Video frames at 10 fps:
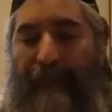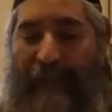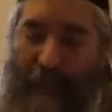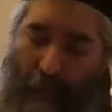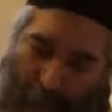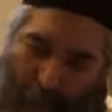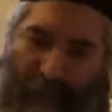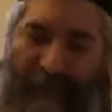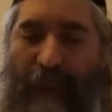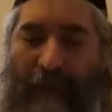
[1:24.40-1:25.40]
So
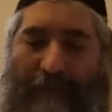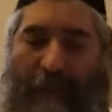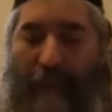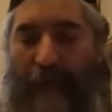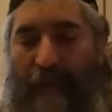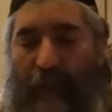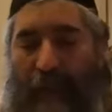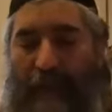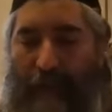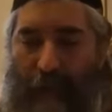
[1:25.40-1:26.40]
we're starting something
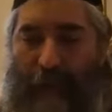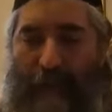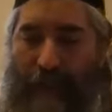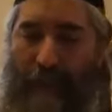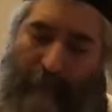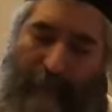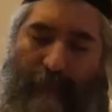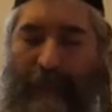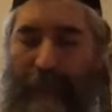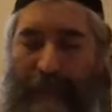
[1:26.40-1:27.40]
fresh. According to the Malbim, we're
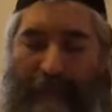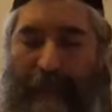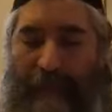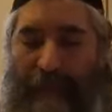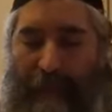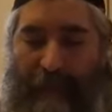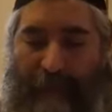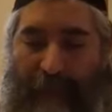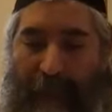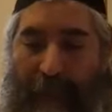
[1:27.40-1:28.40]
starting something fresh.
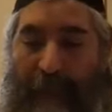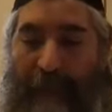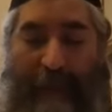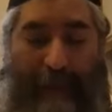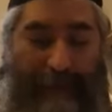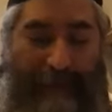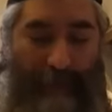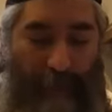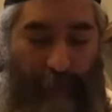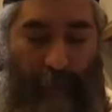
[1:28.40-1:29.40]
And he says
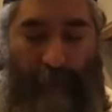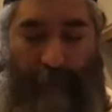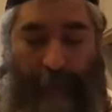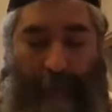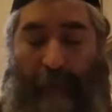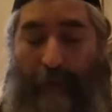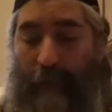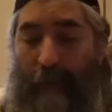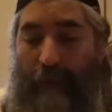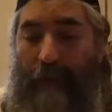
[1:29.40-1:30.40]
the
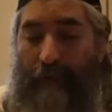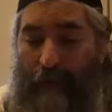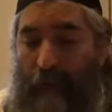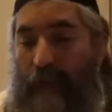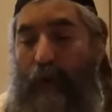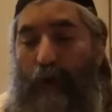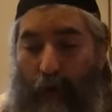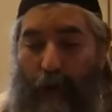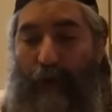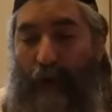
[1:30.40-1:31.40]
following. So we know,
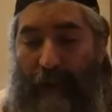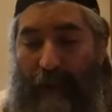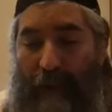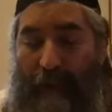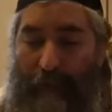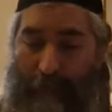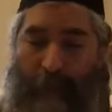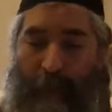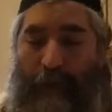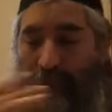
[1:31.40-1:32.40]
Kol Dodi, the
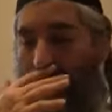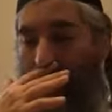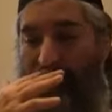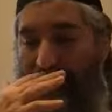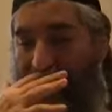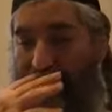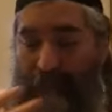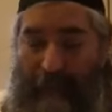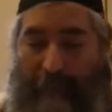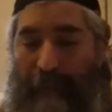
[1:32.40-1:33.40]
voice of
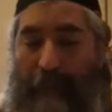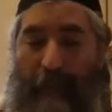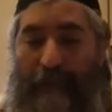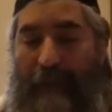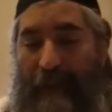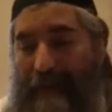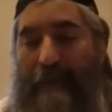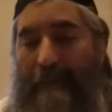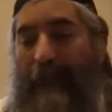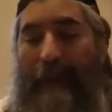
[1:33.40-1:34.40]
my beloved, Hine
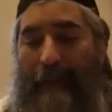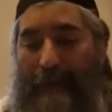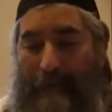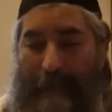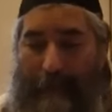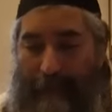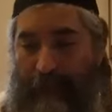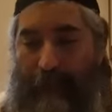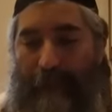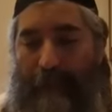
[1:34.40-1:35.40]
Zeba, it's
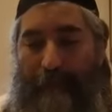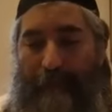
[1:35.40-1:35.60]
coming.